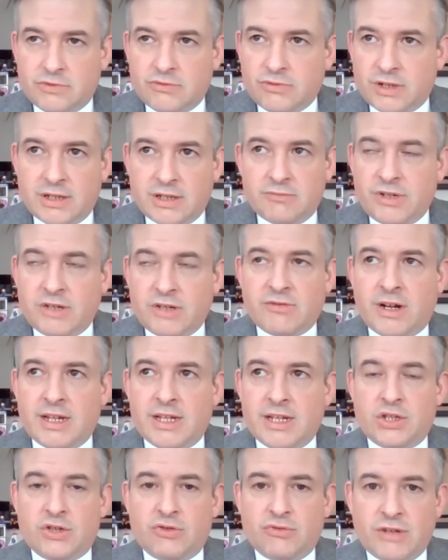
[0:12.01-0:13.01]
trying to
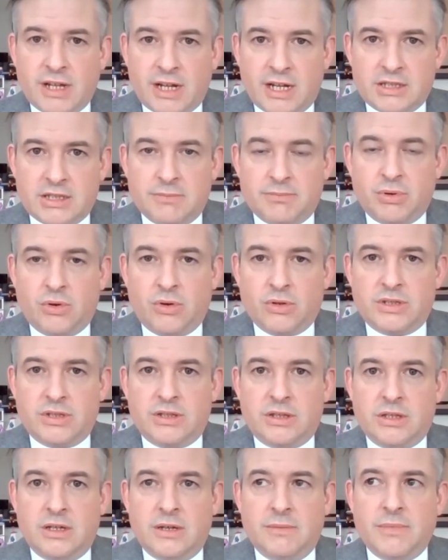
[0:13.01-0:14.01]
rewrite history, I
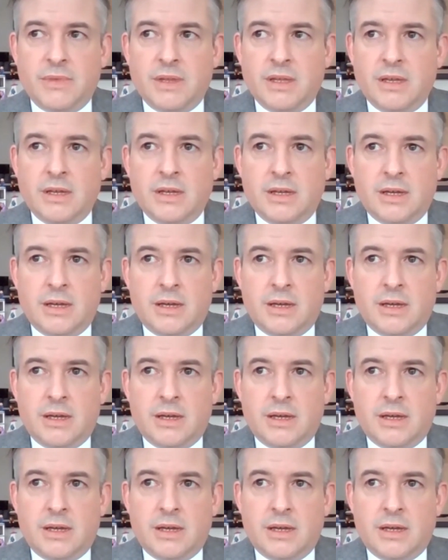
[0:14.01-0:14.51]
supported them,